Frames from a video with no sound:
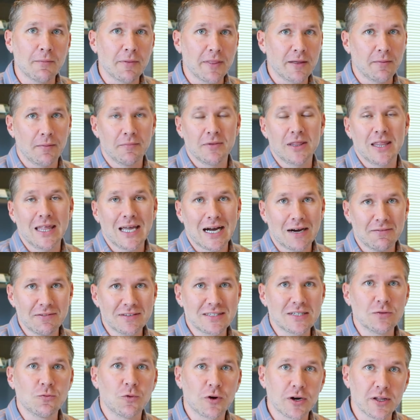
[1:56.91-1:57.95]
I mean, they
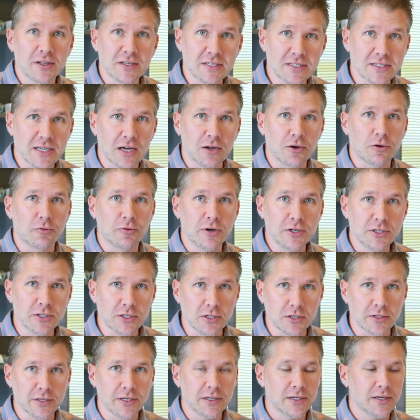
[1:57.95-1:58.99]
obviously wanted to sell
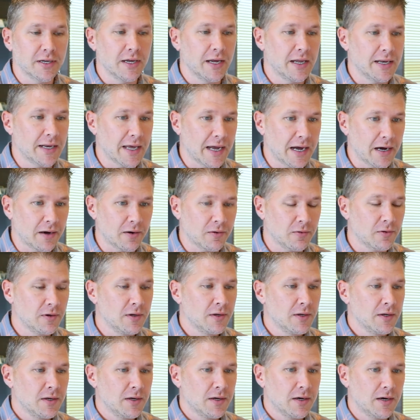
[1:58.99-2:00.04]
originally, and now,
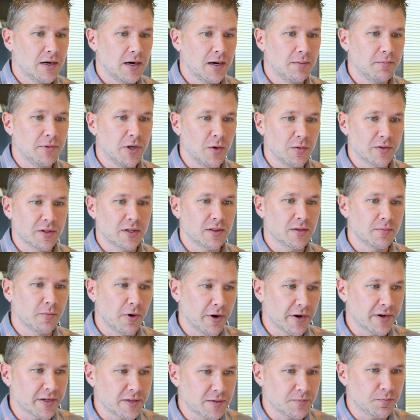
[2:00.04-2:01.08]
knowing that the
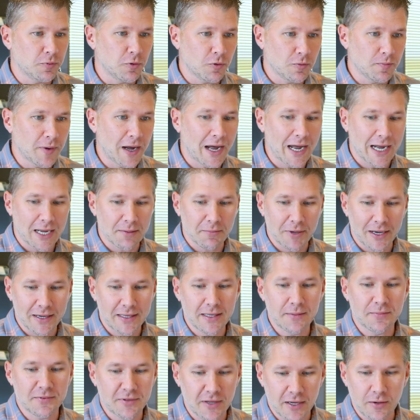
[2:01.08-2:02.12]
market's pulled back, I
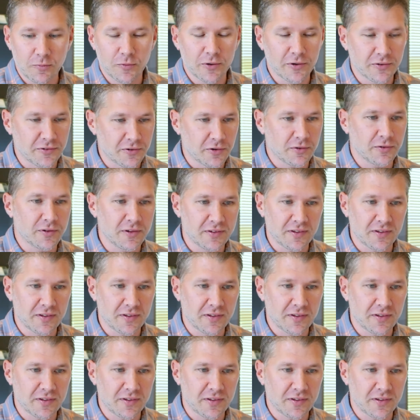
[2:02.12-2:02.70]
keep saying we're certainly